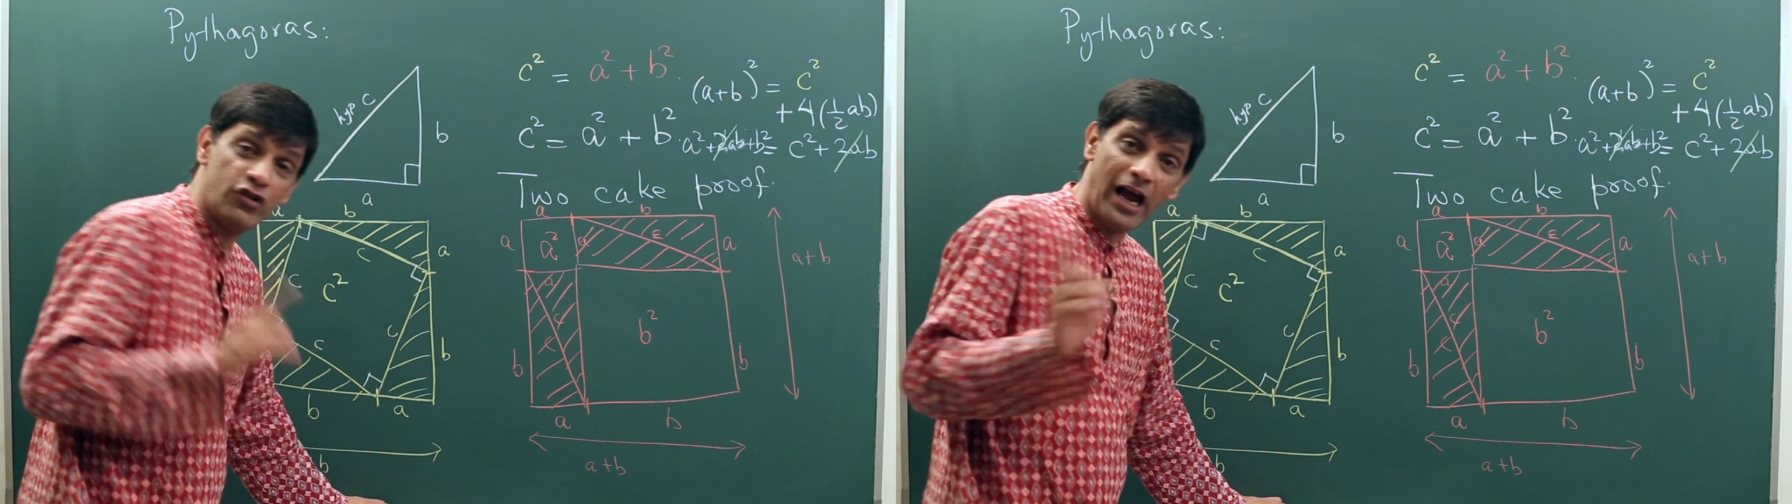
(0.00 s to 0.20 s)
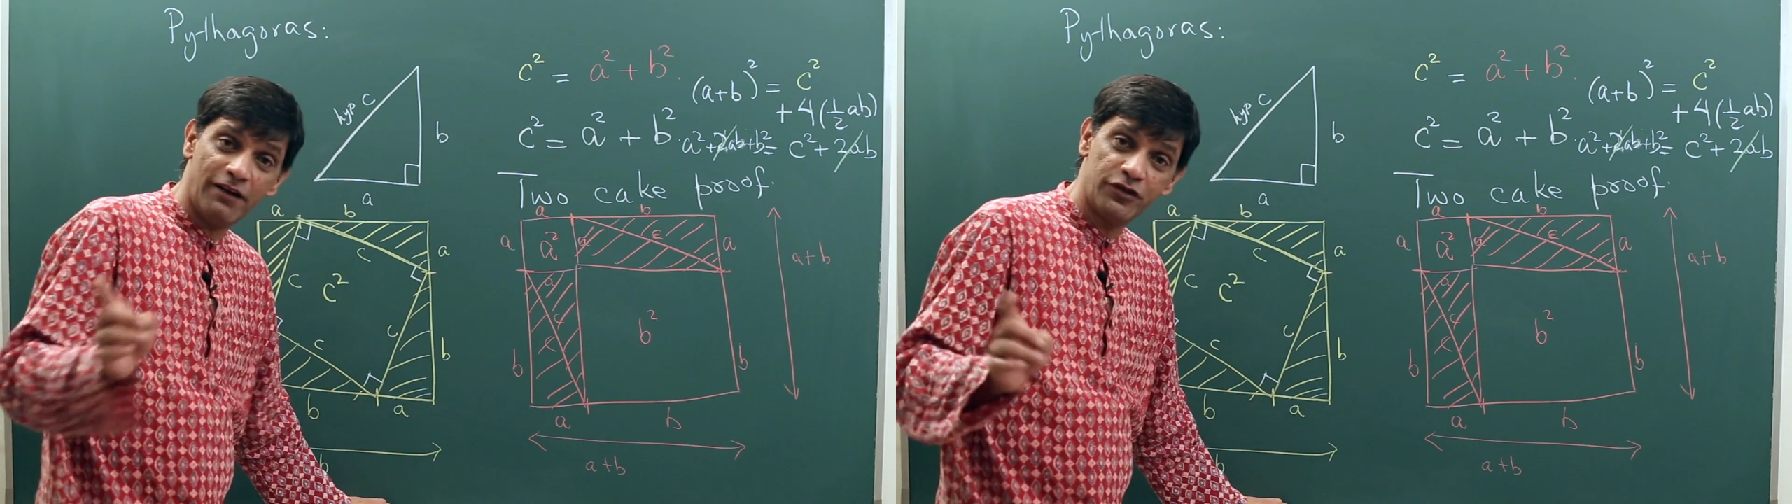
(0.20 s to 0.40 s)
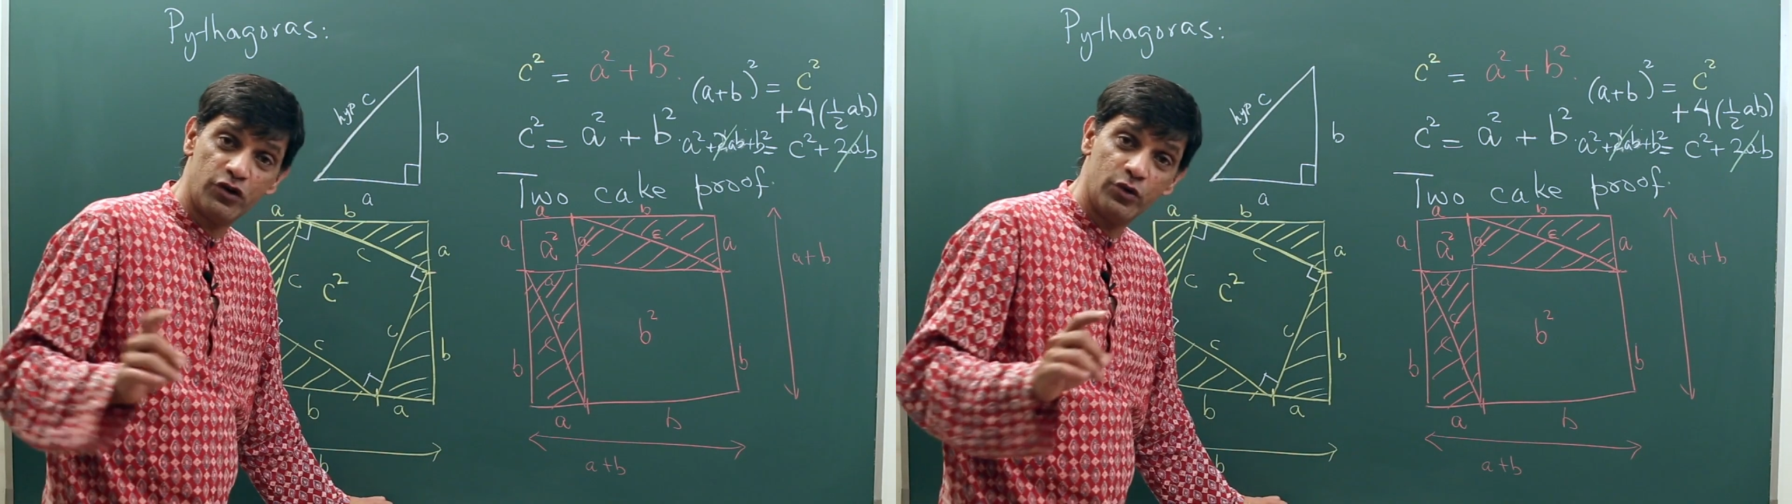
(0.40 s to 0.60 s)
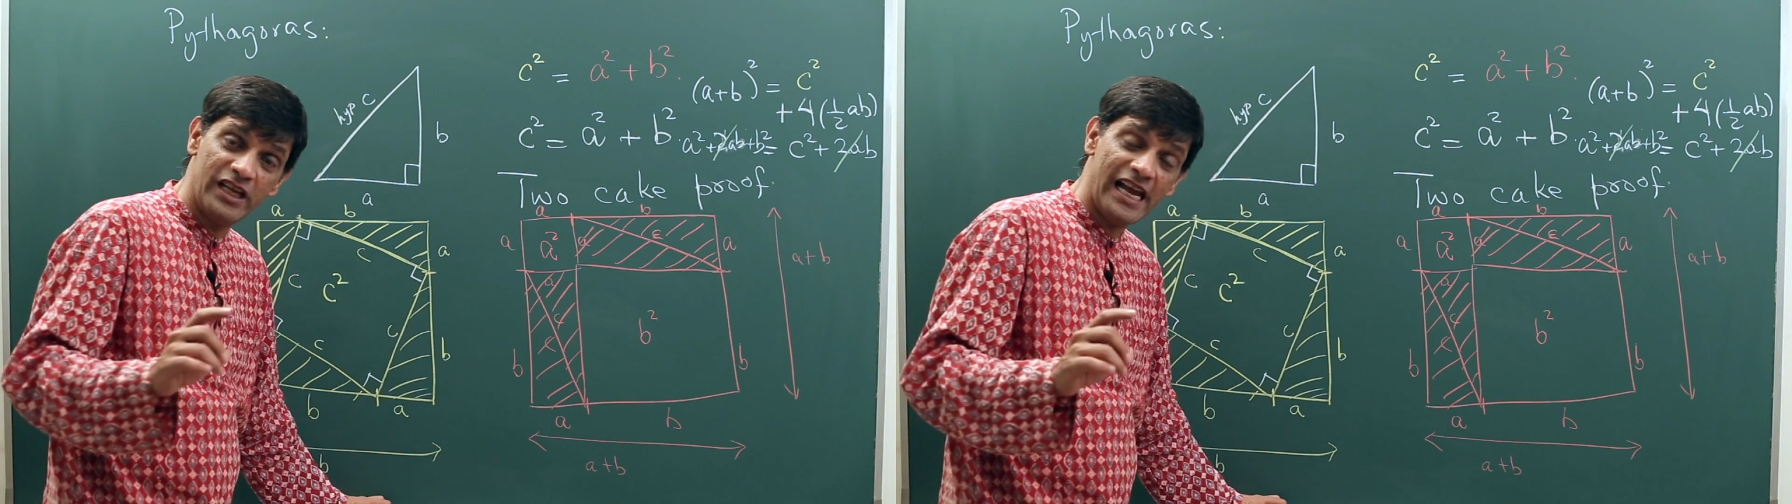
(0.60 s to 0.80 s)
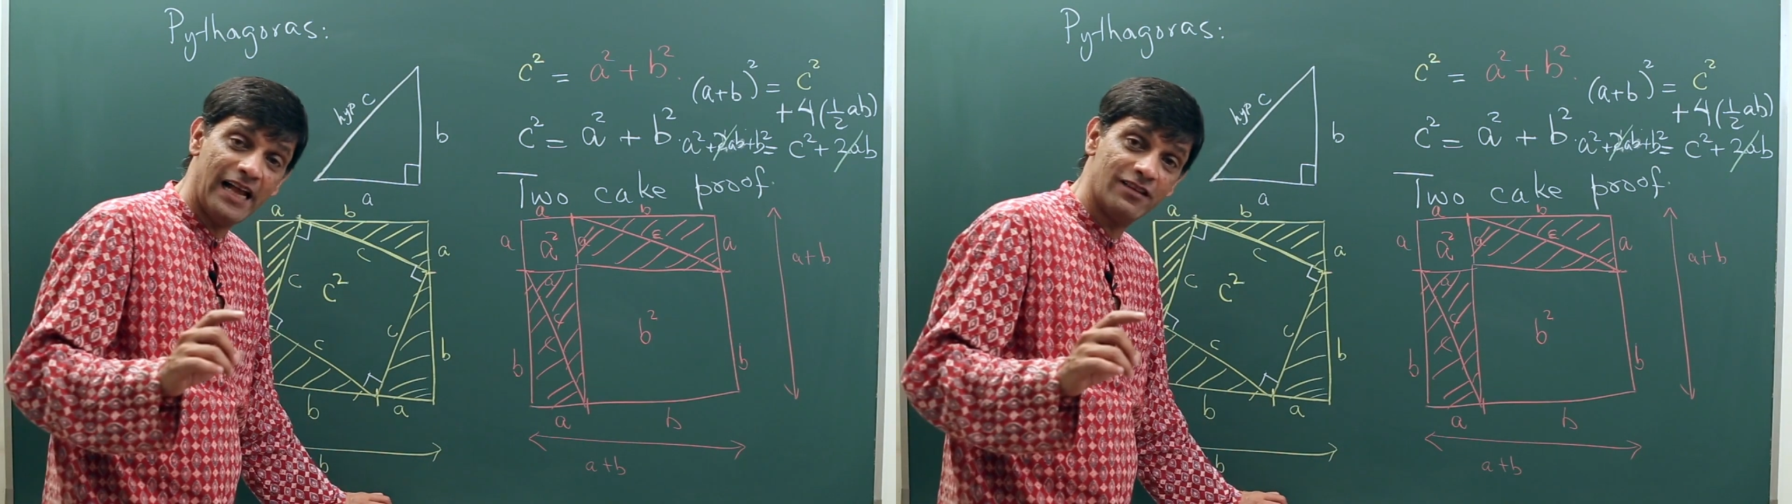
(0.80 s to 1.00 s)
you have to do
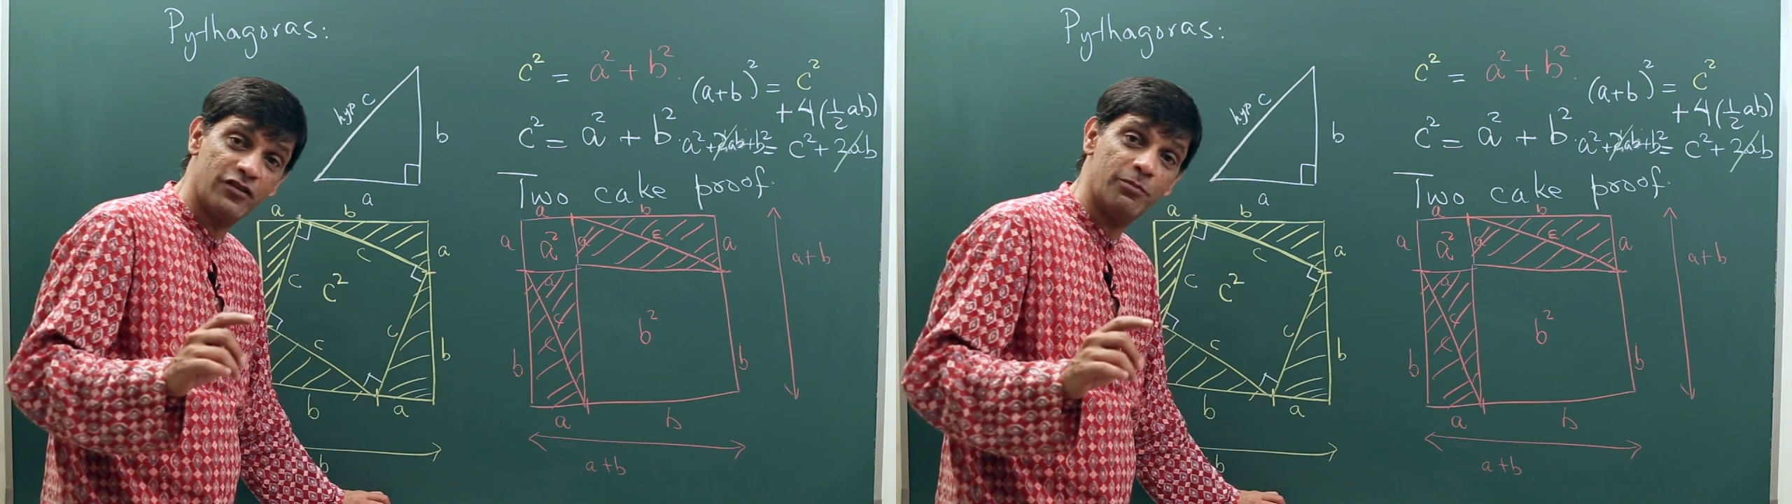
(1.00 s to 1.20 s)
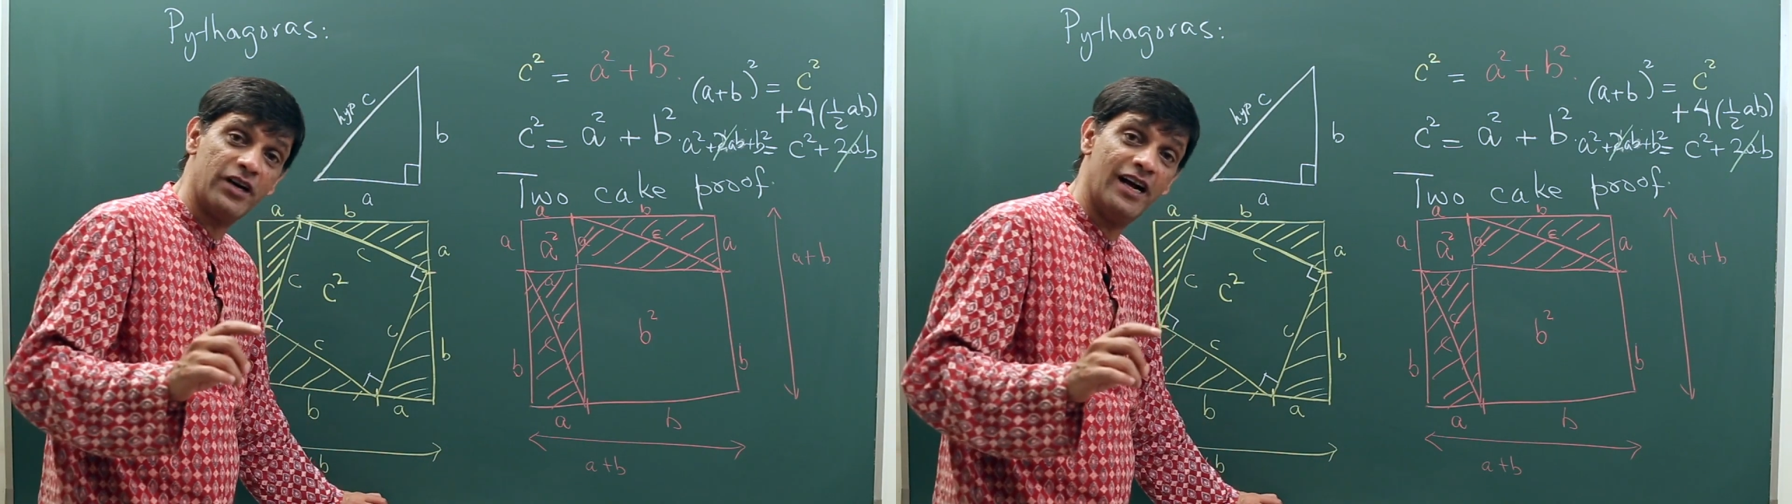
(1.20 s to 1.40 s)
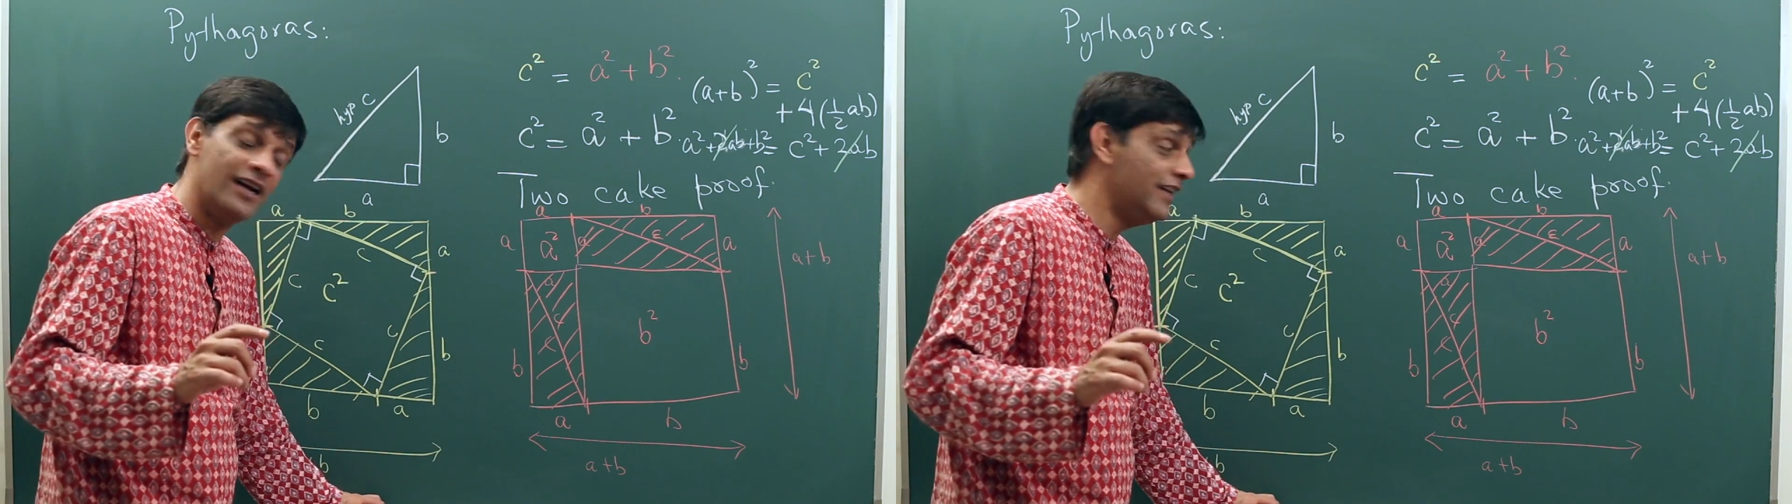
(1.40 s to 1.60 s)
the algebra.